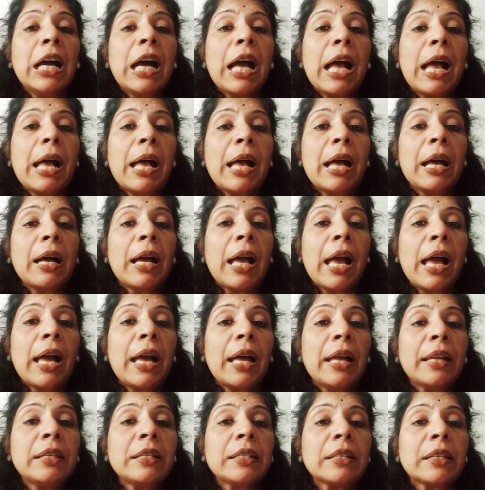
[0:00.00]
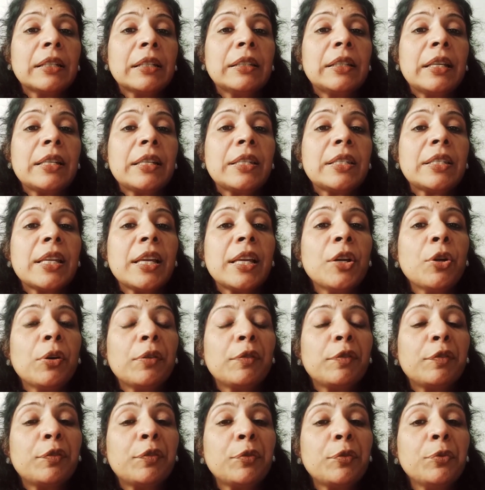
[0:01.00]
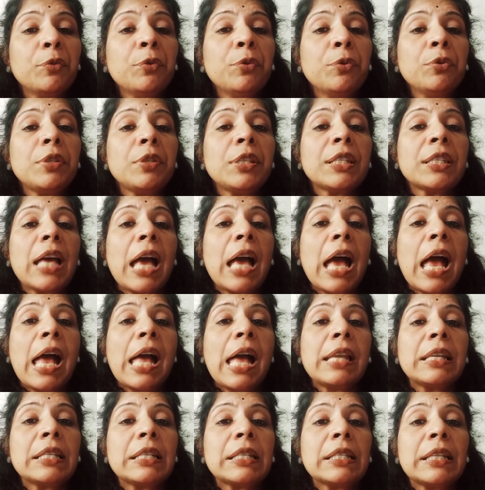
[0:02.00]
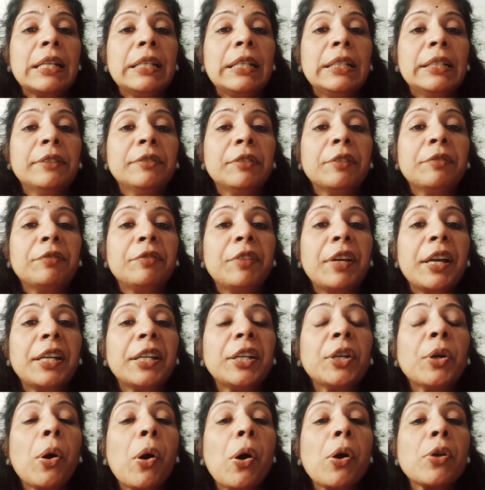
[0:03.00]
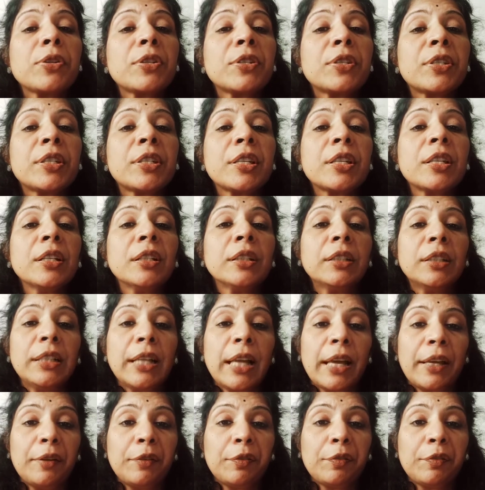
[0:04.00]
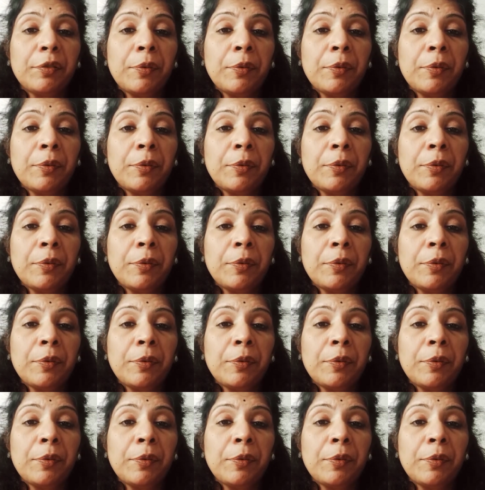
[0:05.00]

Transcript: Uh, and they stay on fruits and they live a very austere life